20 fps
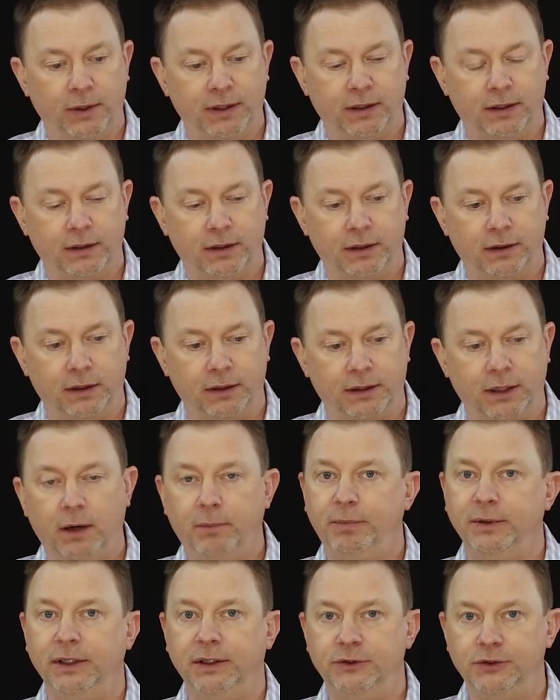when a
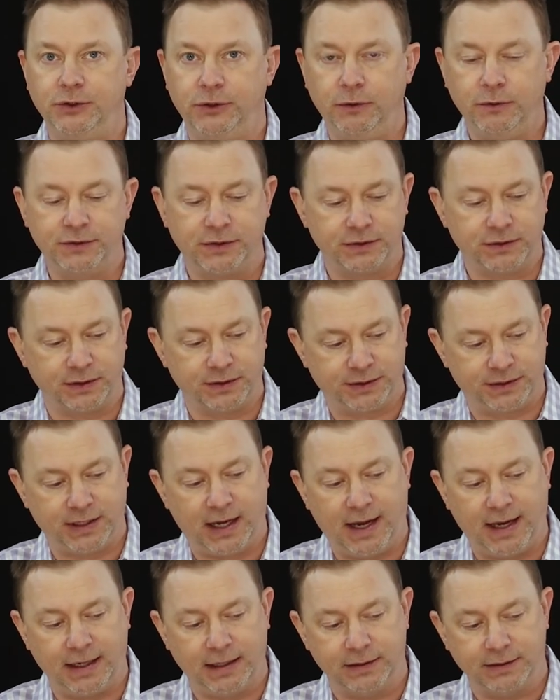company chooses a
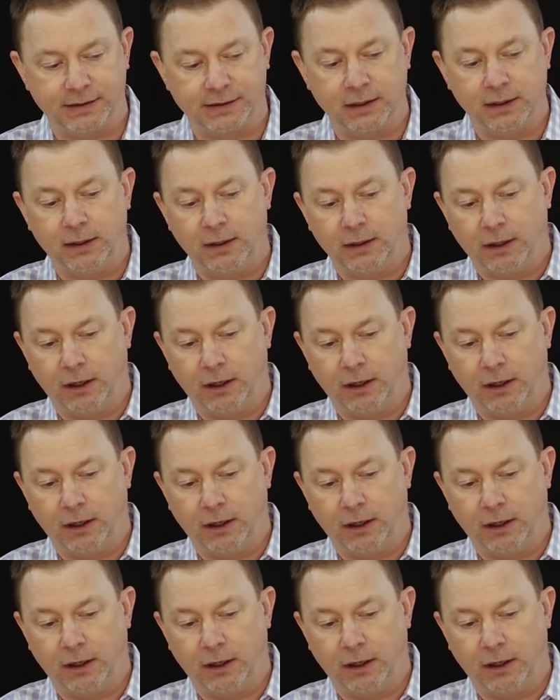size